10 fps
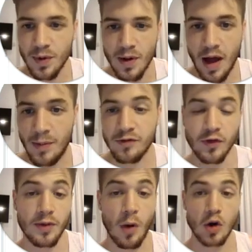I mean,
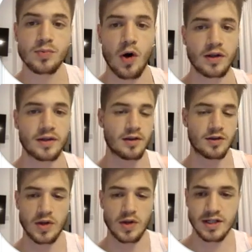for the most part,
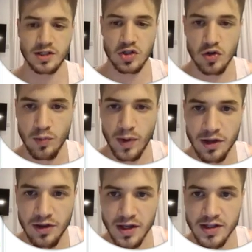there isn't too many
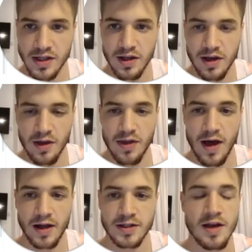things in here
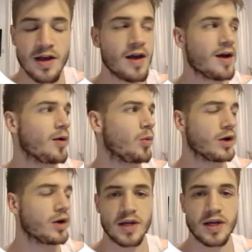that
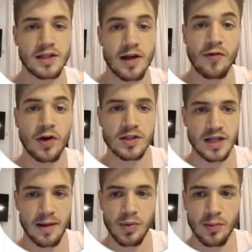would be difficult
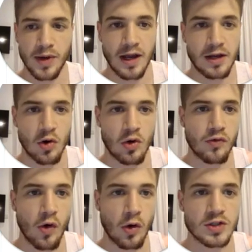to implement in your own
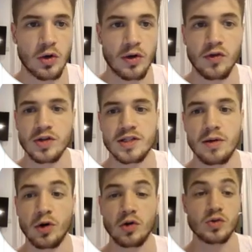vault. So if you're
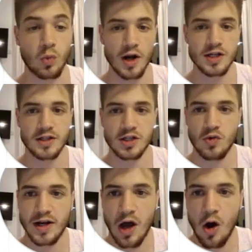someone who's watching this
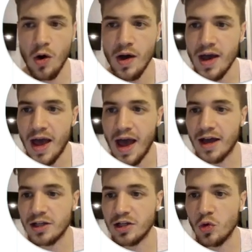right now
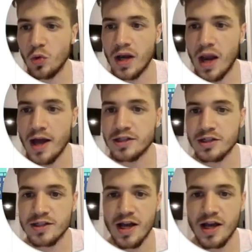and you would like to
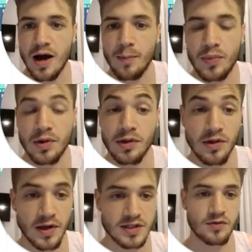set up
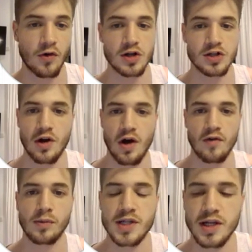this version
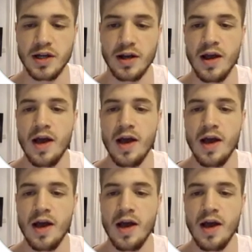of Obsidian,